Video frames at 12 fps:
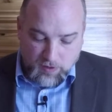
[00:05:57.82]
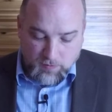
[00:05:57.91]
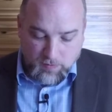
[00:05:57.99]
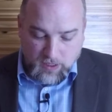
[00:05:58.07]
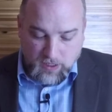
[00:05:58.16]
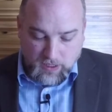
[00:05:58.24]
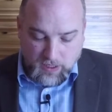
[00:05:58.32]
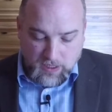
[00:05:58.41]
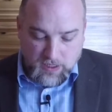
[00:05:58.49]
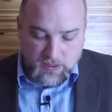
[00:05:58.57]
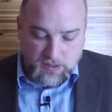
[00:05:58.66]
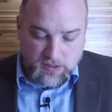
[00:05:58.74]
but it
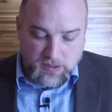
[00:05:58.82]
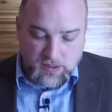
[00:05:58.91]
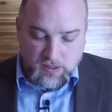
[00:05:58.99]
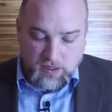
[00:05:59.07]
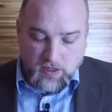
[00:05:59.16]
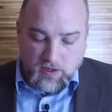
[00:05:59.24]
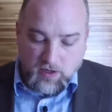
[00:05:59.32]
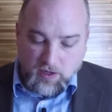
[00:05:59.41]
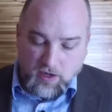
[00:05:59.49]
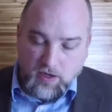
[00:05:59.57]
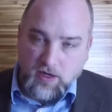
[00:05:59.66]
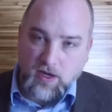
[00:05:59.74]
ends
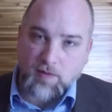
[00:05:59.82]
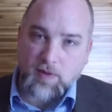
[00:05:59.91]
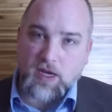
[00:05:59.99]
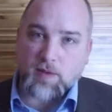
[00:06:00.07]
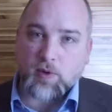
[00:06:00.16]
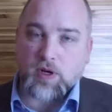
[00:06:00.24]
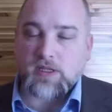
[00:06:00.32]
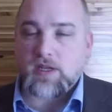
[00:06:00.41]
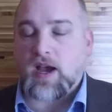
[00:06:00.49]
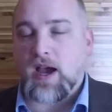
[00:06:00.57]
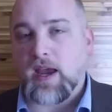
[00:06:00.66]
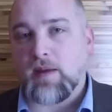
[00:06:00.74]
coming up on a
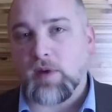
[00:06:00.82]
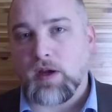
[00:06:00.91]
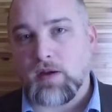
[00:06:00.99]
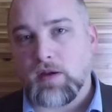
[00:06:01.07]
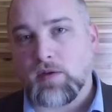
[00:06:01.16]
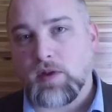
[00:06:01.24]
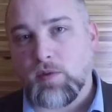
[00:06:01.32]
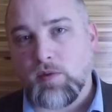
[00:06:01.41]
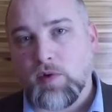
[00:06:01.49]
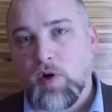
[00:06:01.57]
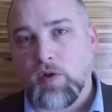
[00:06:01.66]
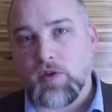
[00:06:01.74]
time that we would
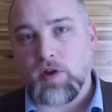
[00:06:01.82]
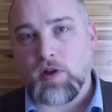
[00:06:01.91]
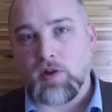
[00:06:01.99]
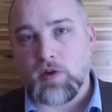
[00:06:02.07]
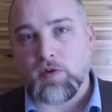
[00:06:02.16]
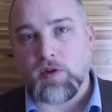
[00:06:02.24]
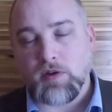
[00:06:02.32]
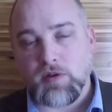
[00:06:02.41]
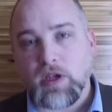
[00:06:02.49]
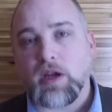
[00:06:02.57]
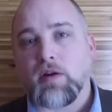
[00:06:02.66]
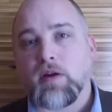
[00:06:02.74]
call the colonial
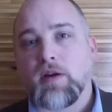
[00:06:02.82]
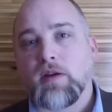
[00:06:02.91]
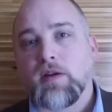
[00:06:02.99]
era.